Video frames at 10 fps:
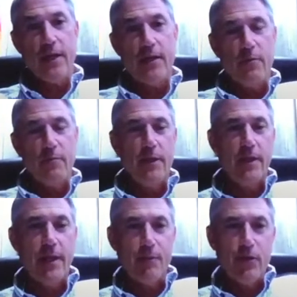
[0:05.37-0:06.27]
allowing me
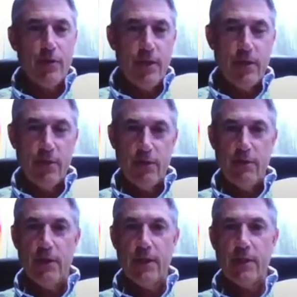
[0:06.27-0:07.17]
the opportunity
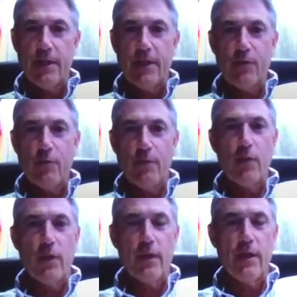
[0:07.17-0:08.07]
to connect
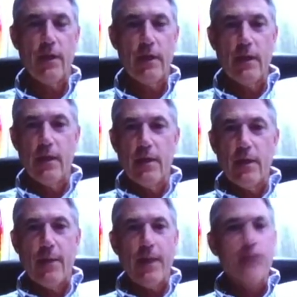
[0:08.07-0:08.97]
remotely.
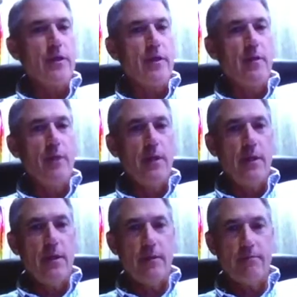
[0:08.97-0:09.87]
I'm actually going to
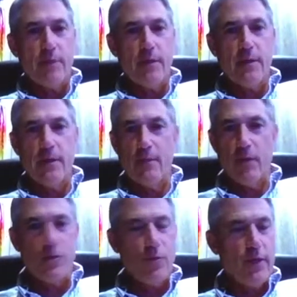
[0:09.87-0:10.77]
be in
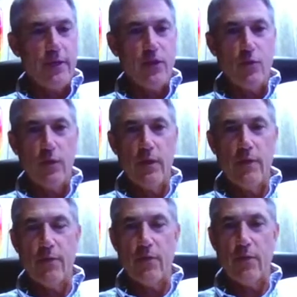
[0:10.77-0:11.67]
Baltimore next
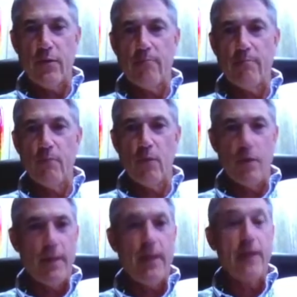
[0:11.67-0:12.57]
week for
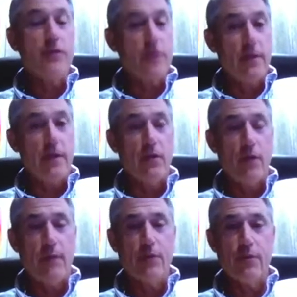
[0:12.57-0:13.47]
one, my next clinical
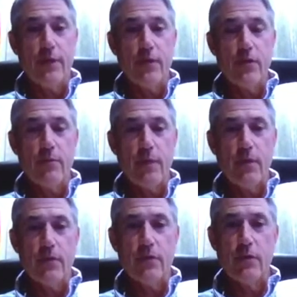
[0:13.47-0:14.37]
observation, but
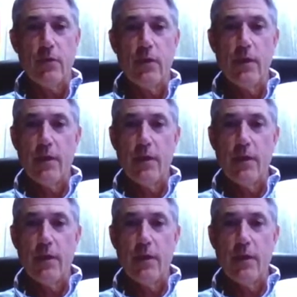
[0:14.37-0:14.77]
also